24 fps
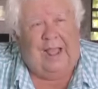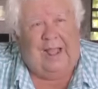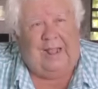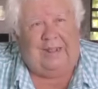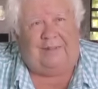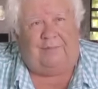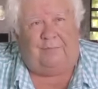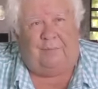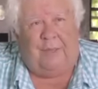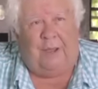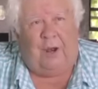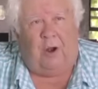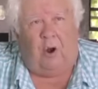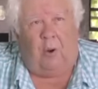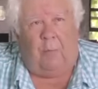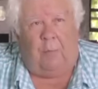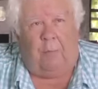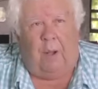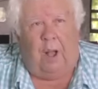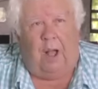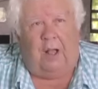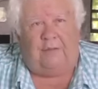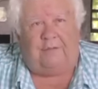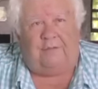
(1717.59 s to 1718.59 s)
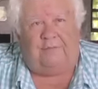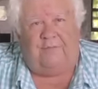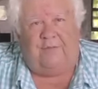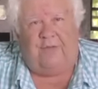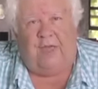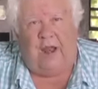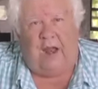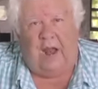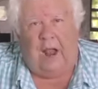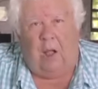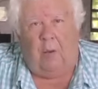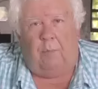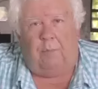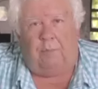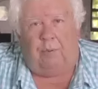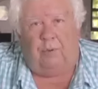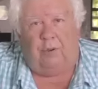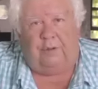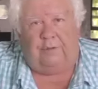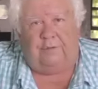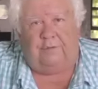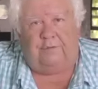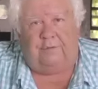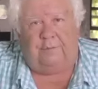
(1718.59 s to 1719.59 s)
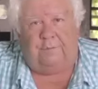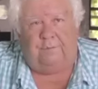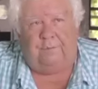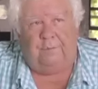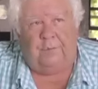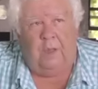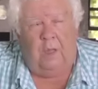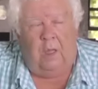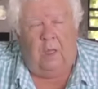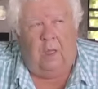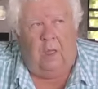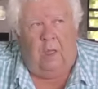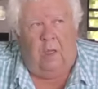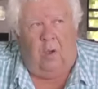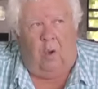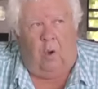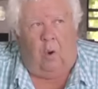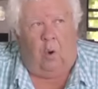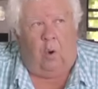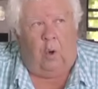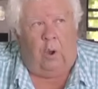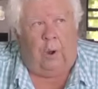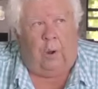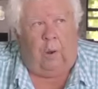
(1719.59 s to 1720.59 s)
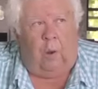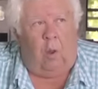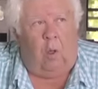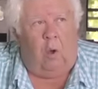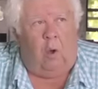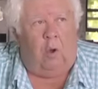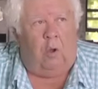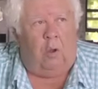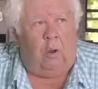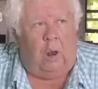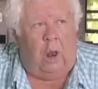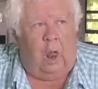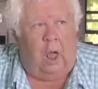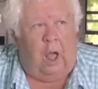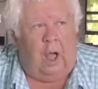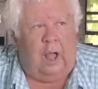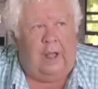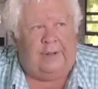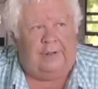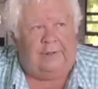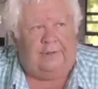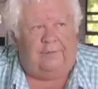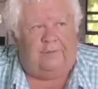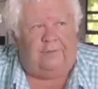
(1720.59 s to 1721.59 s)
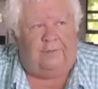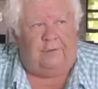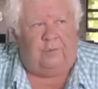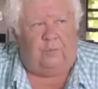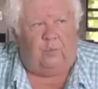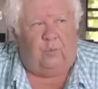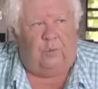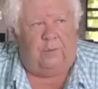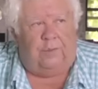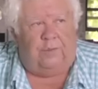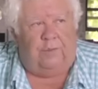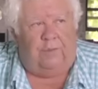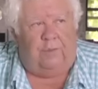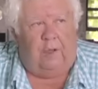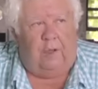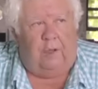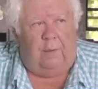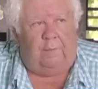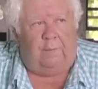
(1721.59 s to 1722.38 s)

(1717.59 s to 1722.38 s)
has been our MOSFET outputs on long lines and with